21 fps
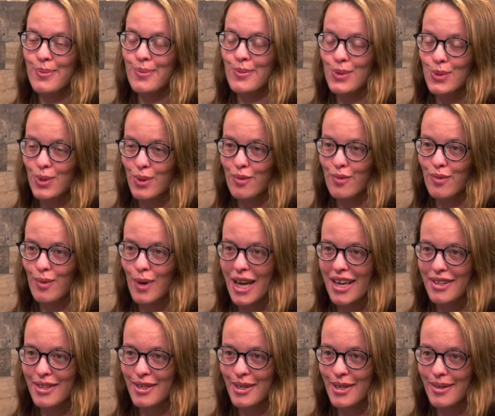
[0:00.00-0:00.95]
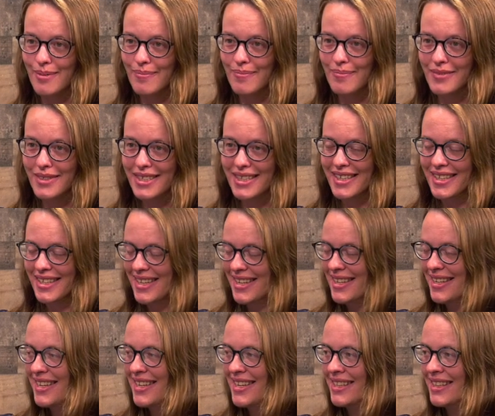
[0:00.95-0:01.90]
sort of rather
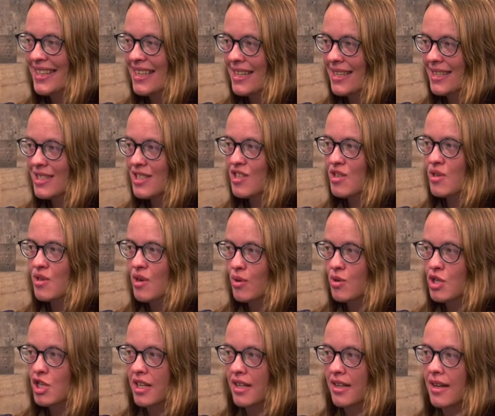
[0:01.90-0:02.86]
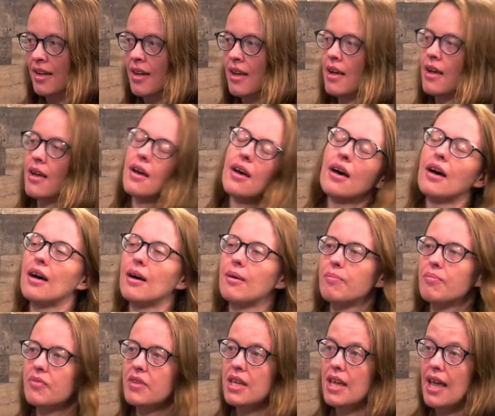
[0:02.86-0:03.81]
elitist notion,
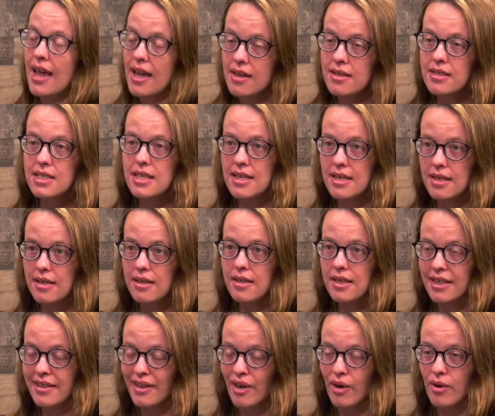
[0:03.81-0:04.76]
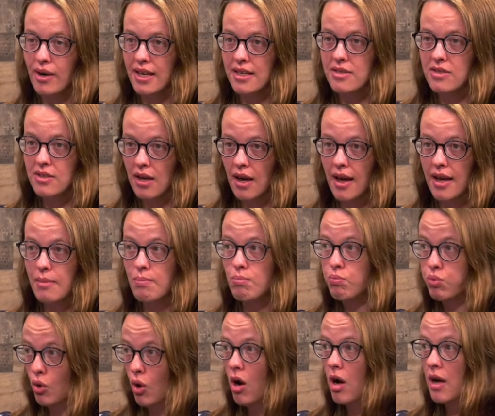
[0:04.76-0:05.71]
the anti-ERA side
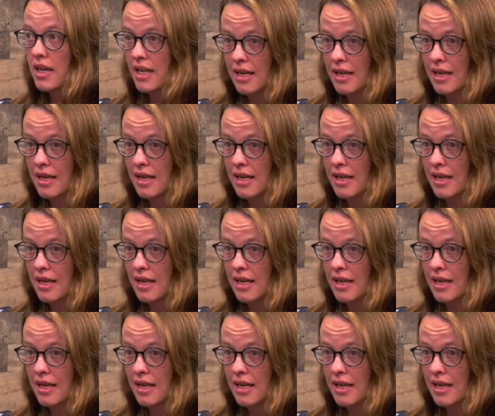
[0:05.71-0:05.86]
brought